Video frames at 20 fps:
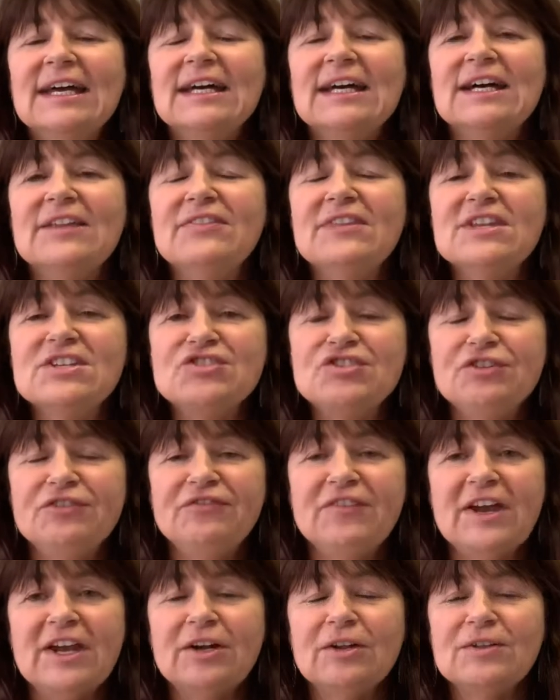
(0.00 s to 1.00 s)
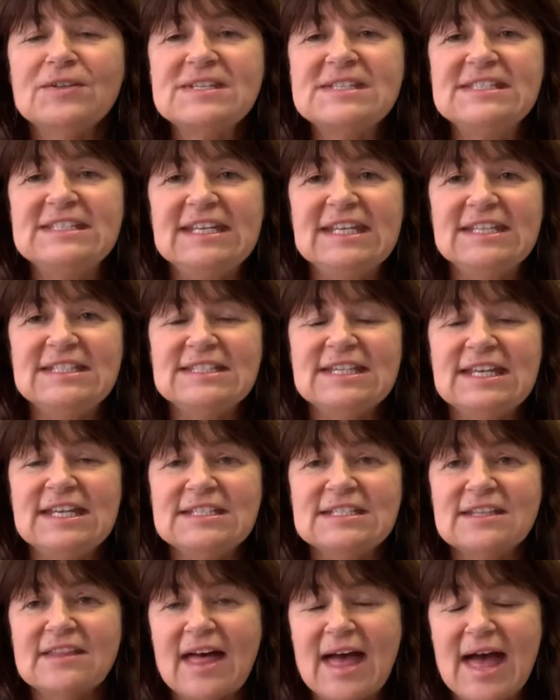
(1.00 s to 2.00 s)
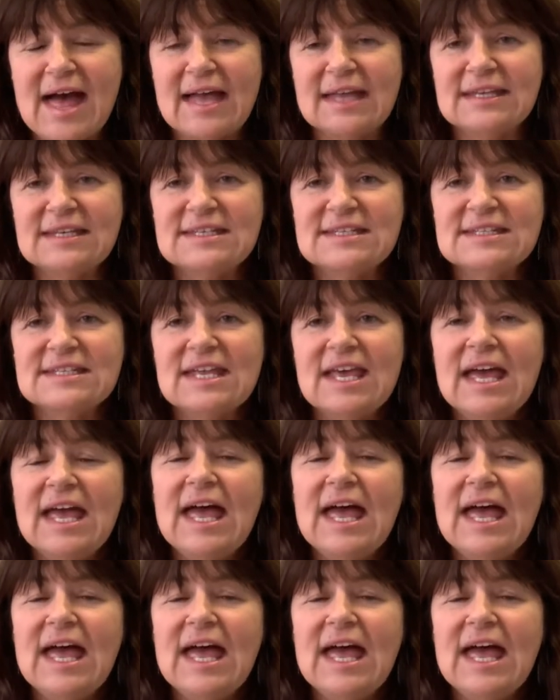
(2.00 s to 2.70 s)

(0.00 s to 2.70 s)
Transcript: And this referral stated that